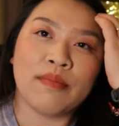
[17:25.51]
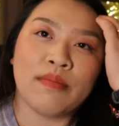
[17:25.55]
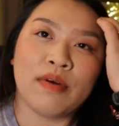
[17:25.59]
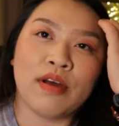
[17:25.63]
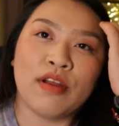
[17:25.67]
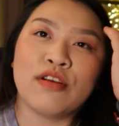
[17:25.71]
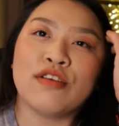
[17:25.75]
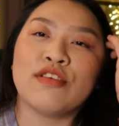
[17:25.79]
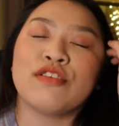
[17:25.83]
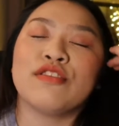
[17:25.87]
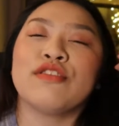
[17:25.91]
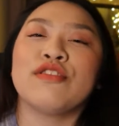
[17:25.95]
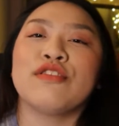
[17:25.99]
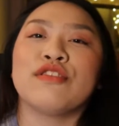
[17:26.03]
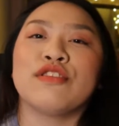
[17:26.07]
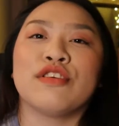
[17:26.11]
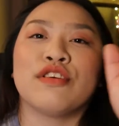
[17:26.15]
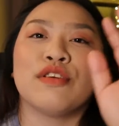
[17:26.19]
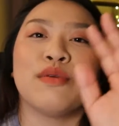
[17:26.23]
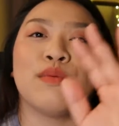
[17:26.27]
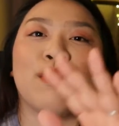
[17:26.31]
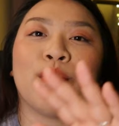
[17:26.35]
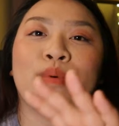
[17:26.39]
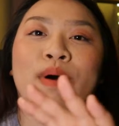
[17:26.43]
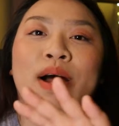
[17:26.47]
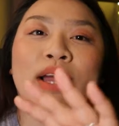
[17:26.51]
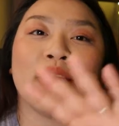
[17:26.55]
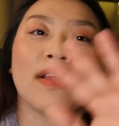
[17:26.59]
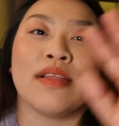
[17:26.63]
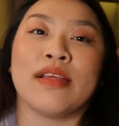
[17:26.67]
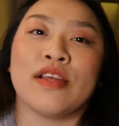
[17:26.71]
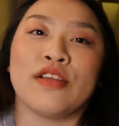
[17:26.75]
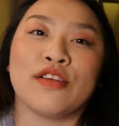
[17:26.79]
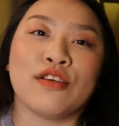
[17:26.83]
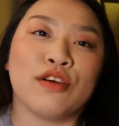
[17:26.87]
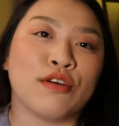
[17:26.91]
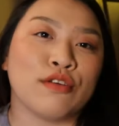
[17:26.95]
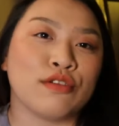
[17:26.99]
understood why
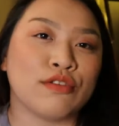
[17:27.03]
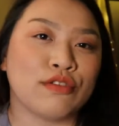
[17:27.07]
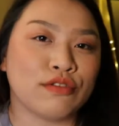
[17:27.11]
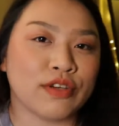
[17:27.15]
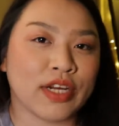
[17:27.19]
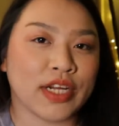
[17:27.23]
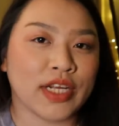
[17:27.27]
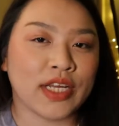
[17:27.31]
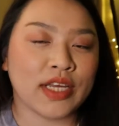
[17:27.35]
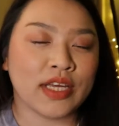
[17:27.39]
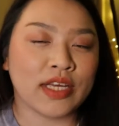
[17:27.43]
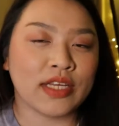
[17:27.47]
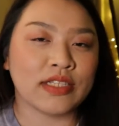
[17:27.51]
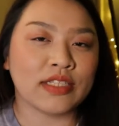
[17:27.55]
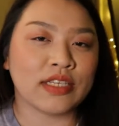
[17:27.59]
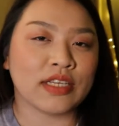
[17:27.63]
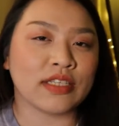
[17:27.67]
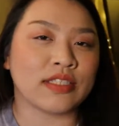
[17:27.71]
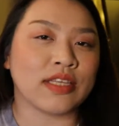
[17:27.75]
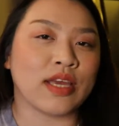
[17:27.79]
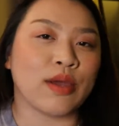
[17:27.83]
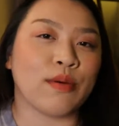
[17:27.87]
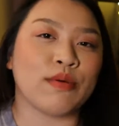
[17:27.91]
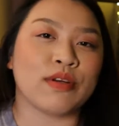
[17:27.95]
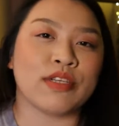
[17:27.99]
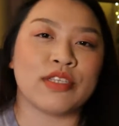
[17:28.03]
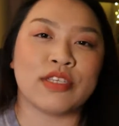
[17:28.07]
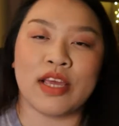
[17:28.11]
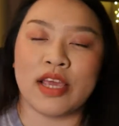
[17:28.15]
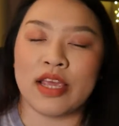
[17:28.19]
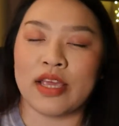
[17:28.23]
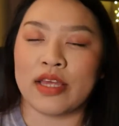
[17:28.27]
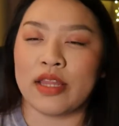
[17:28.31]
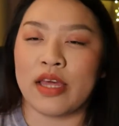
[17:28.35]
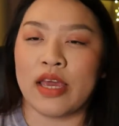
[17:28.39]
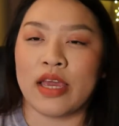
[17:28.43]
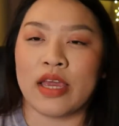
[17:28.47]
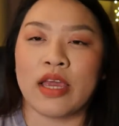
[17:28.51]
they chose Stray Kids, because they were
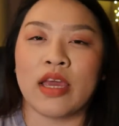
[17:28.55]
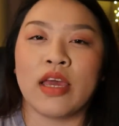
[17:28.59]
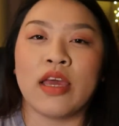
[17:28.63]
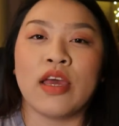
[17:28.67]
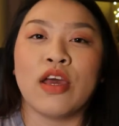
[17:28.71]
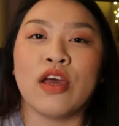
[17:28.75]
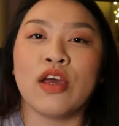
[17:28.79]
saying like,